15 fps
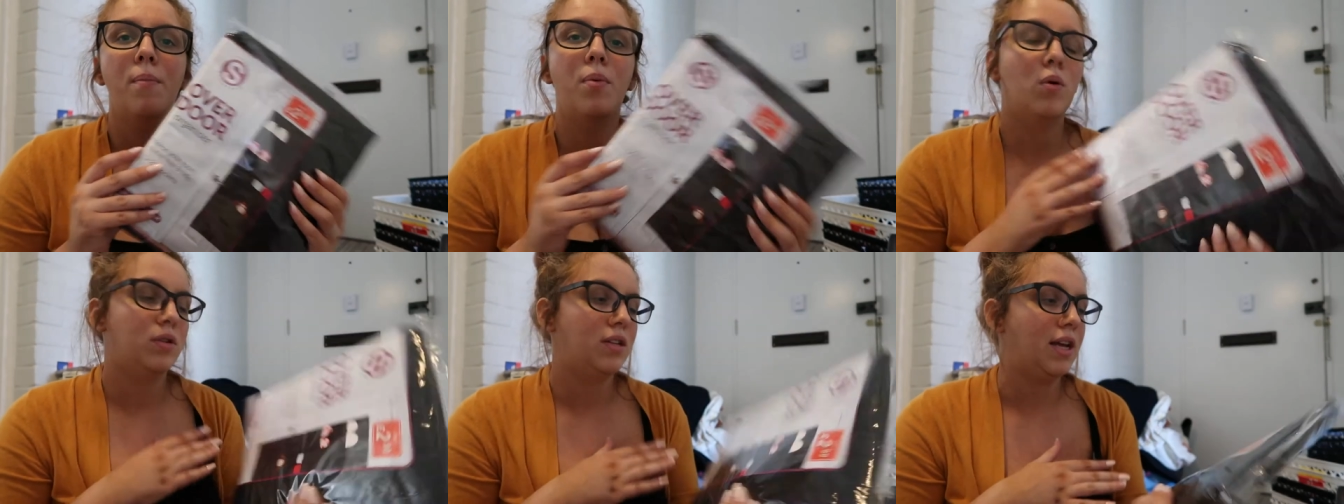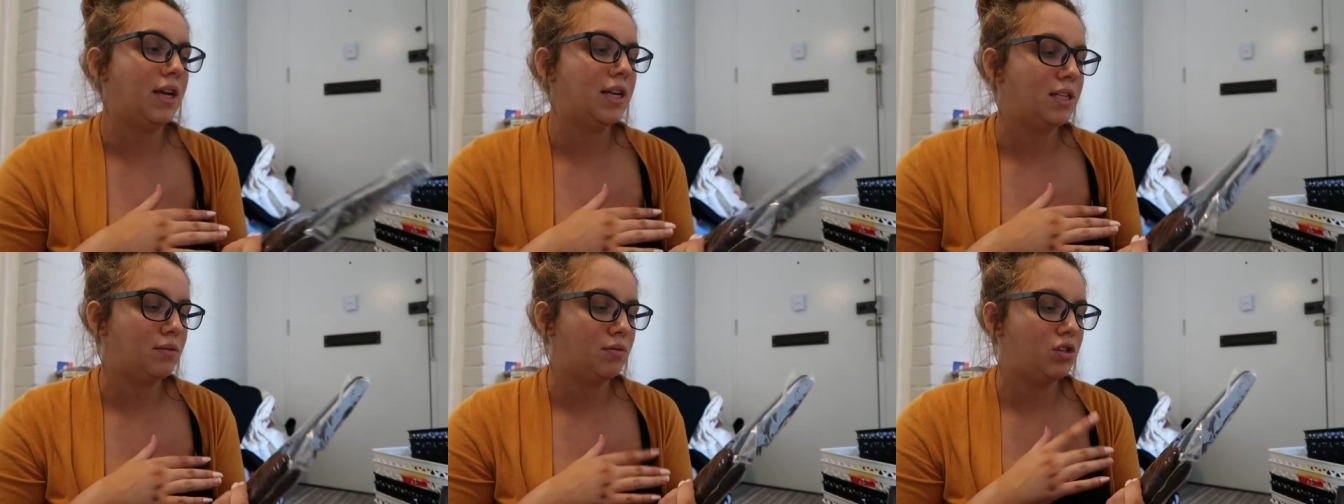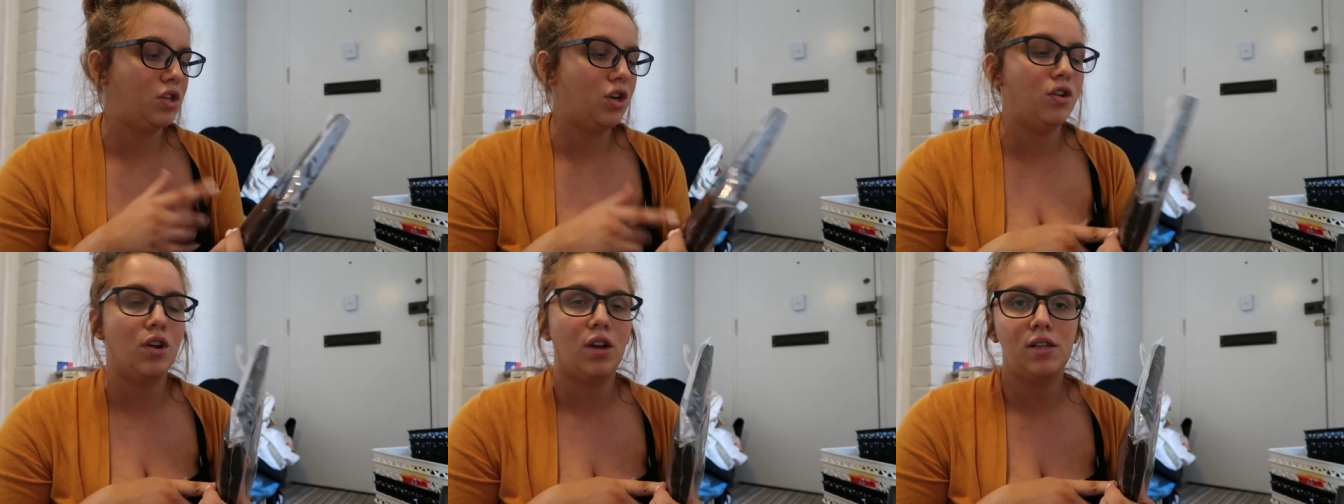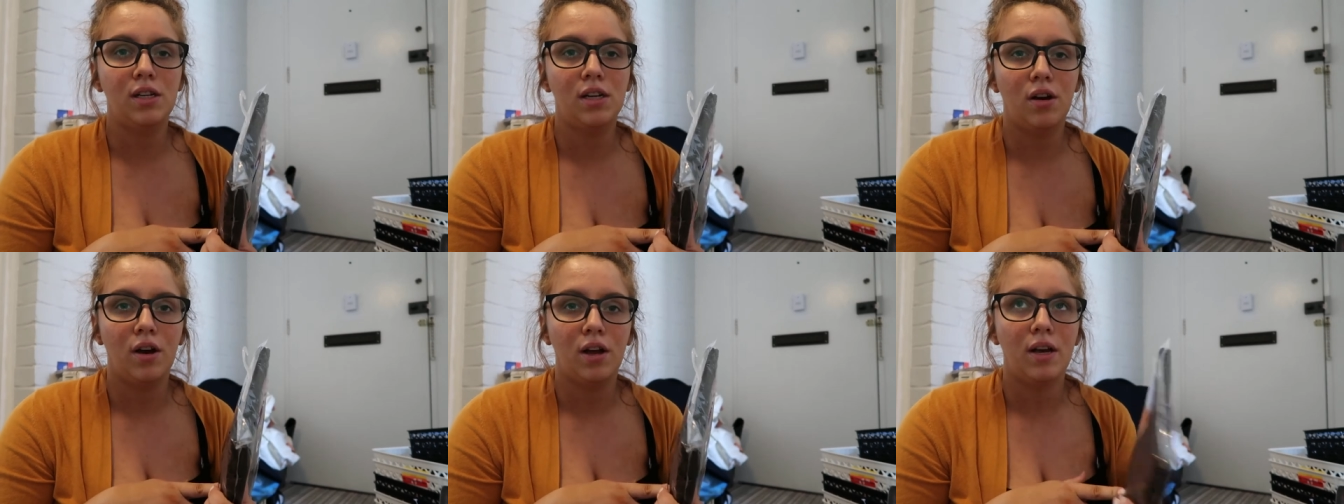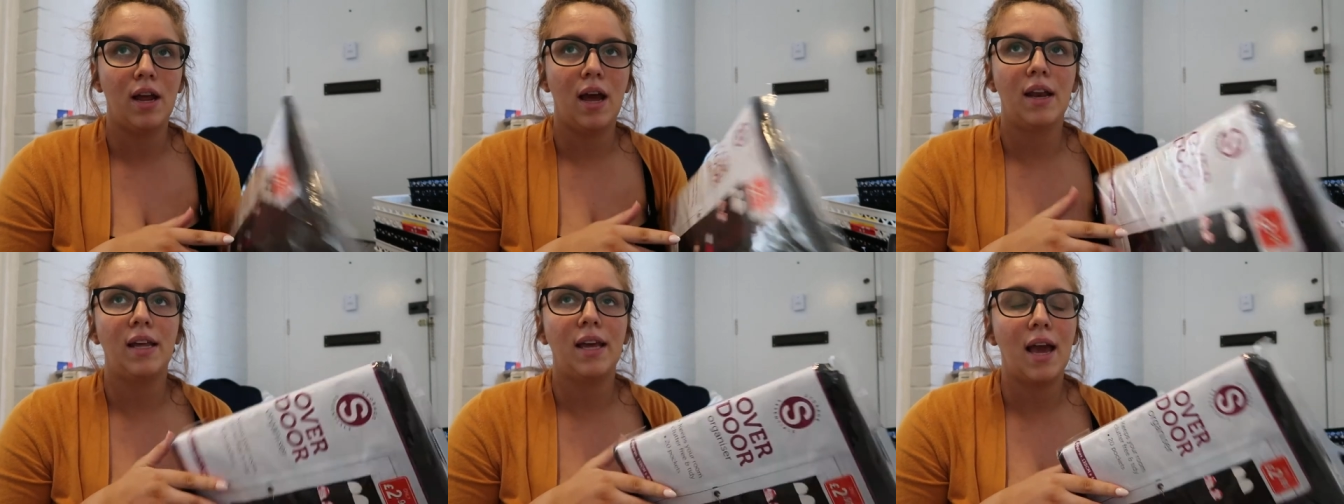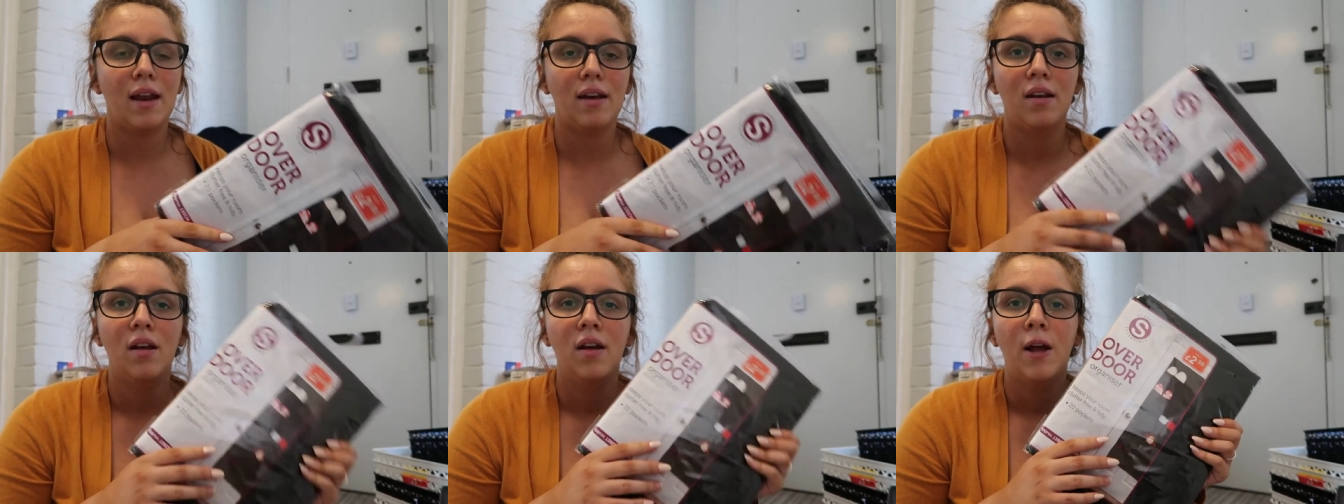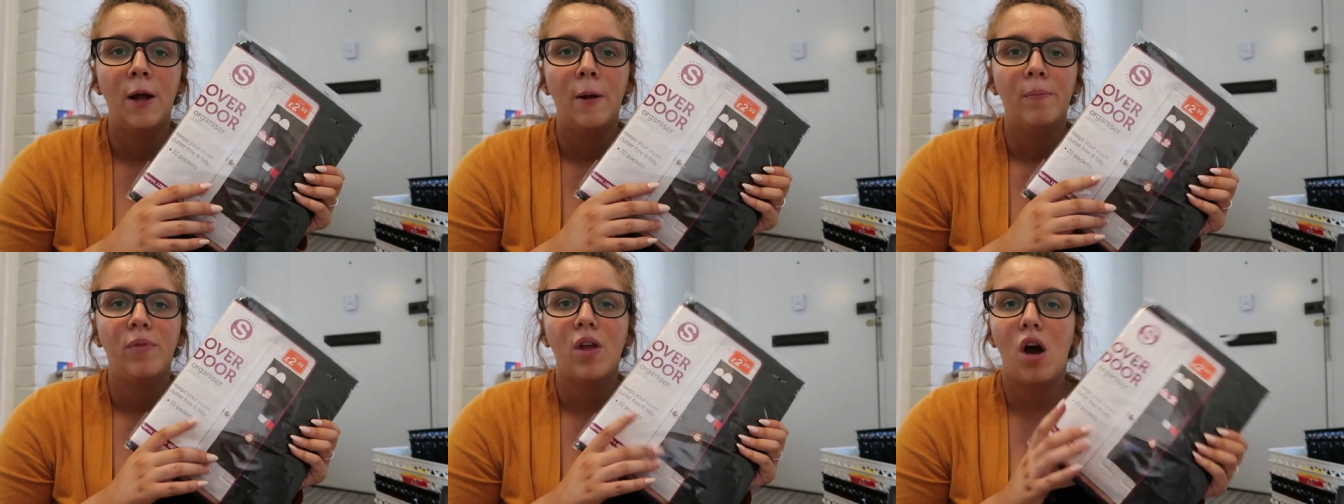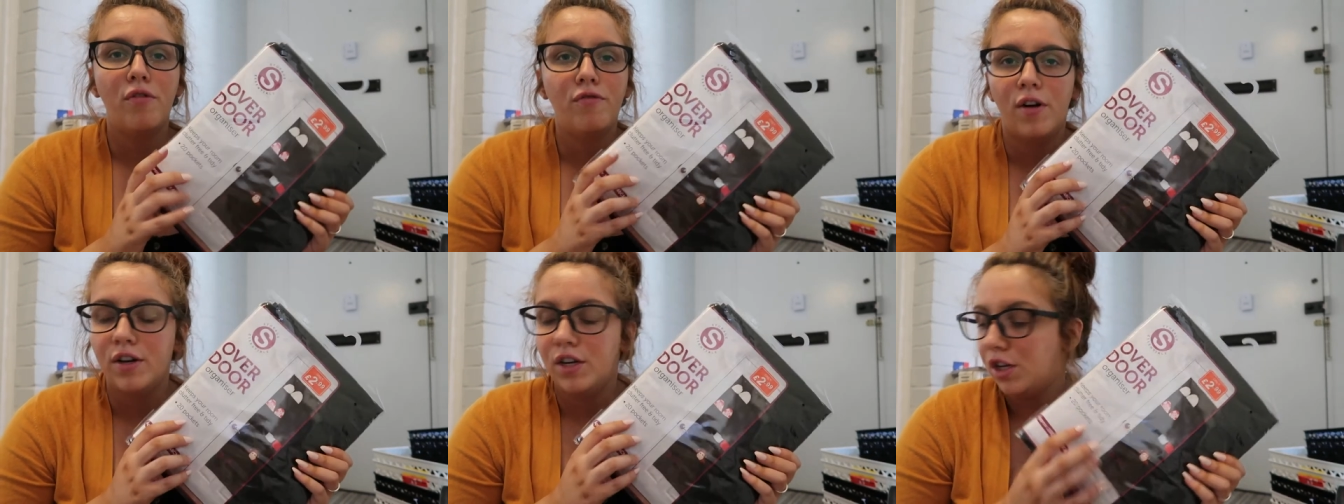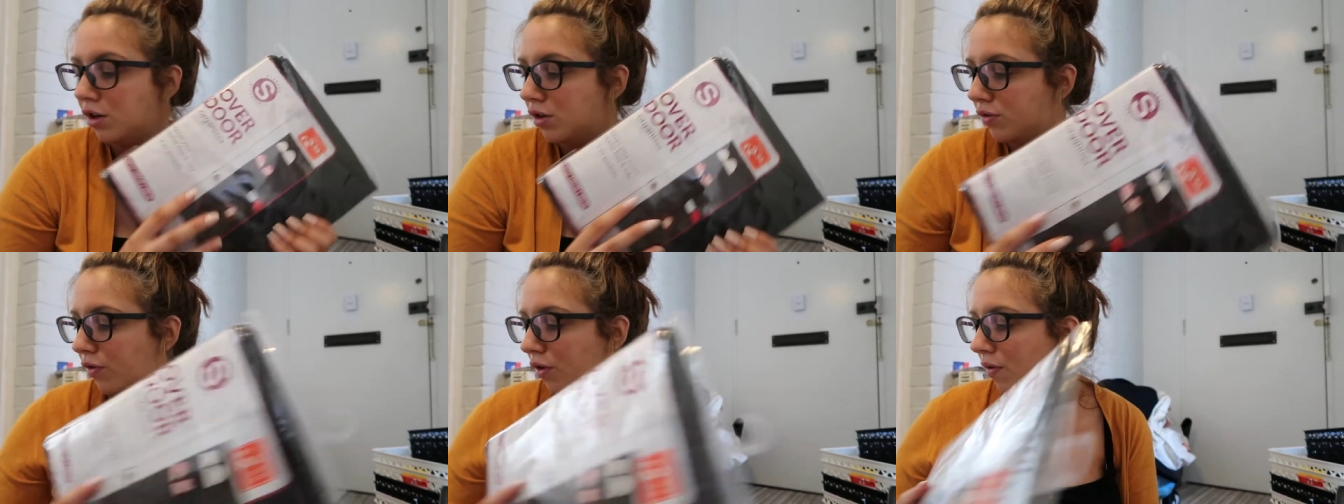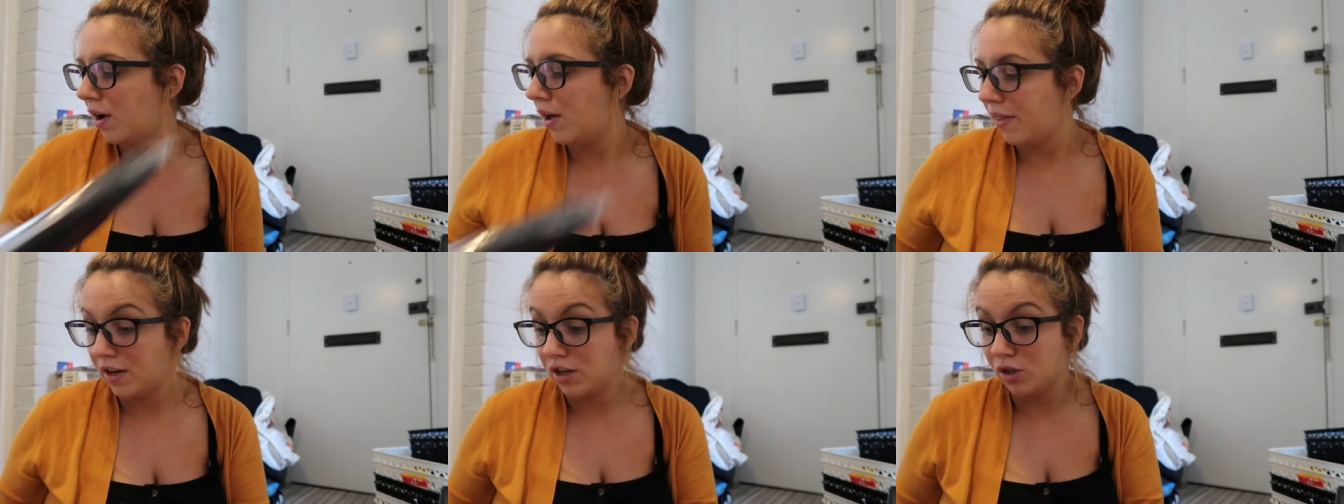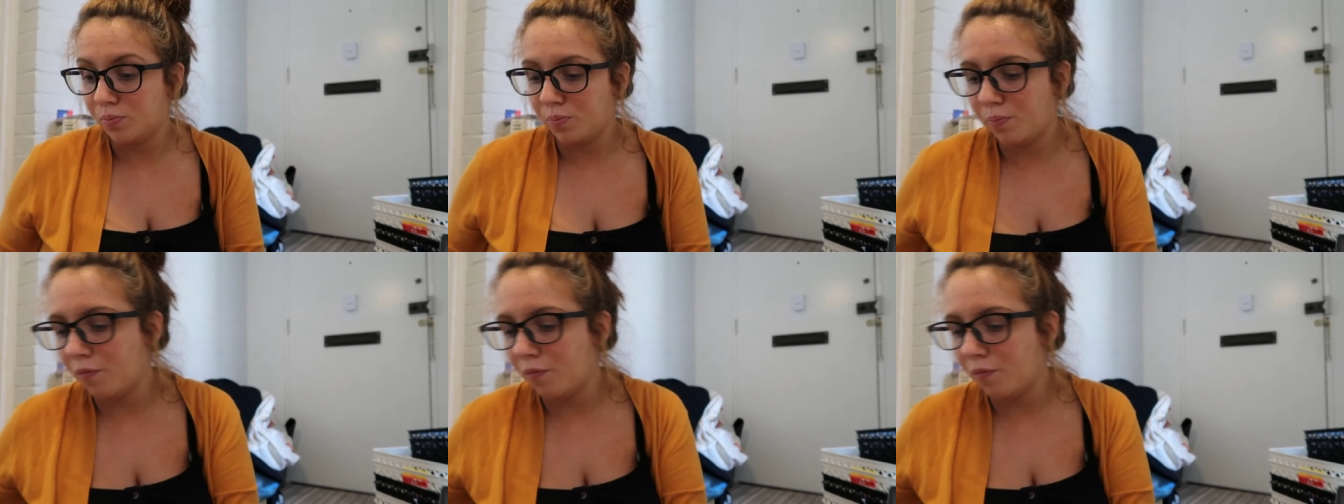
bought it because it was 2.99, and again, I'll find a use for it. They're just